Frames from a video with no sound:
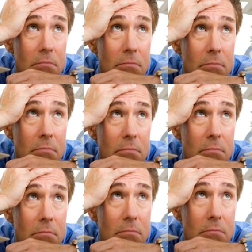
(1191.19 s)

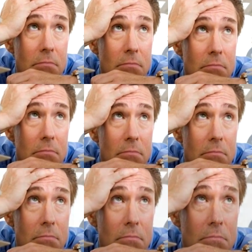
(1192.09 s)
There are
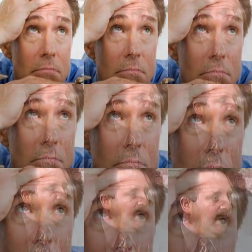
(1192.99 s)
certain things that you have
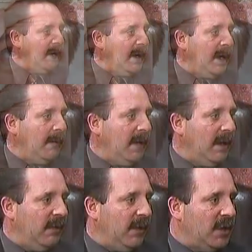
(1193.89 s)
to serve upon
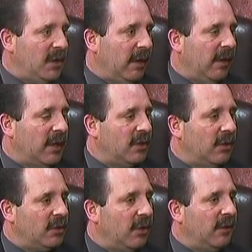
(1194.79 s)
beneficiaries.
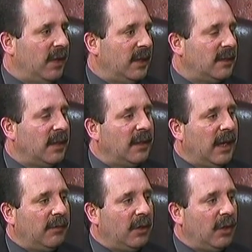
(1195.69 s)
There are certain things that you
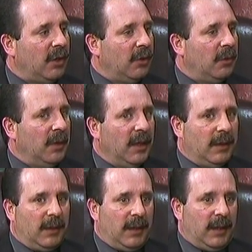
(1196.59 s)
have to do,
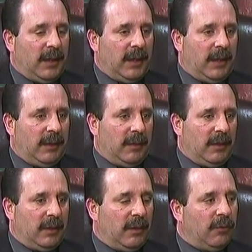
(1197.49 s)

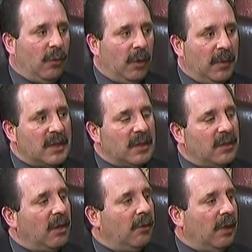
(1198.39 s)
and the form is a
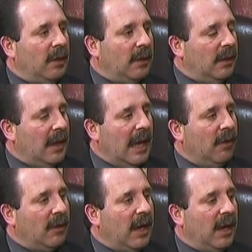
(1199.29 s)
general
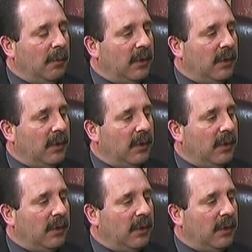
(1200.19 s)
outline.